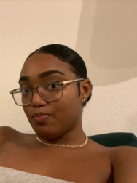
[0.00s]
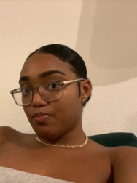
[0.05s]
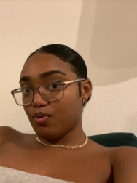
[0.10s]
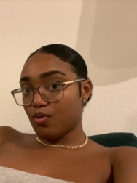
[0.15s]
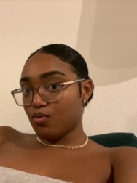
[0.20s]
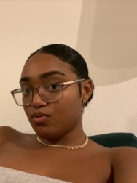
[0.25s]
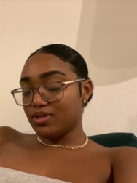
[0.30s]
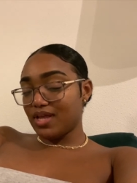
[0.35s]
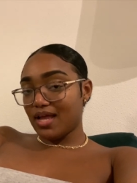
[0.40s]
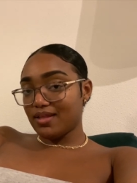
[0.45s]

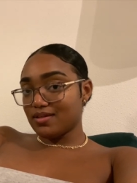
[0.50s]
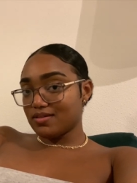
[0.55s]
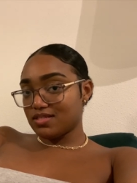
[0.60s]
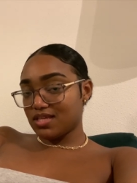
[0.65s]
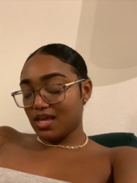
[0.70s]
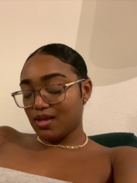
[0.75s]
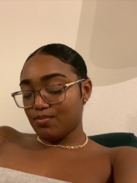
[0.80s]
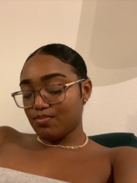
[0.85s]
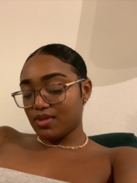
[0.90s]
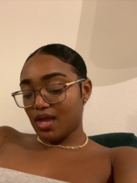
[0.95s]
both at the
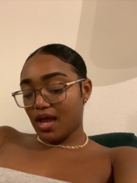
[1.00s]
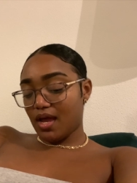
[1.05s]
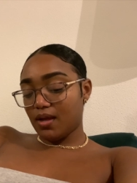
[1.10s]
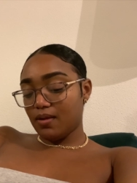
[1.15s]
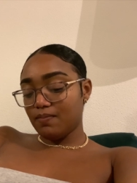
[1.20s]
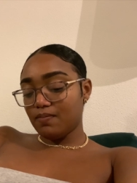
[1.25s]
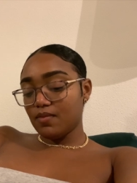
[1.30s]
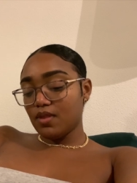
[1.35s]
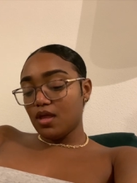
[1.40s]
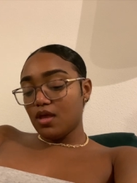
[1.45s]
same
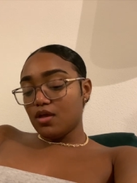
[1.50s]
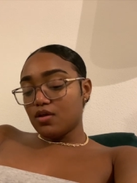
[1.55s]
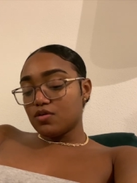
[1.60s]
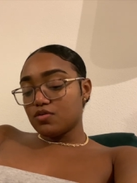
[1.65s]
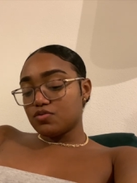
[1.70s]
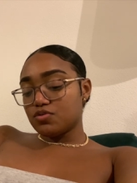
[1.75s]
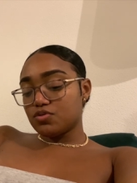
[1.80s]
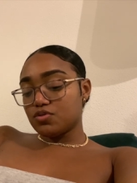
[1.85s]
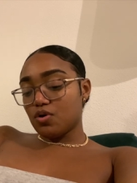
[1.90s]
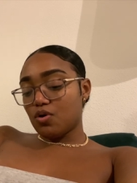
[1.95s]
time
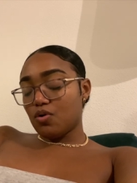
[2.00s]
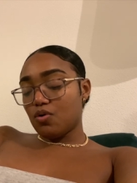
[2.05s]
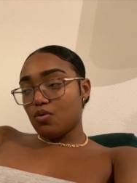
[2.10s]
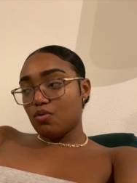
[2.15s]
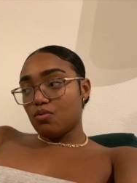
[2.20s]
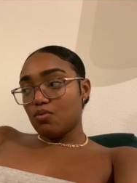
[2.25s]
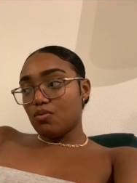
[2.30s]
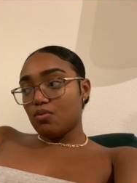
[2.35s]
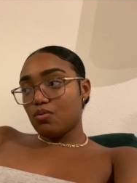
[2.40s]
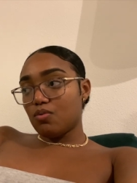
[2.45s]

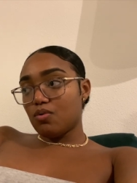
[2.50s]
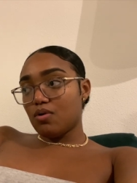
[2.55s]
so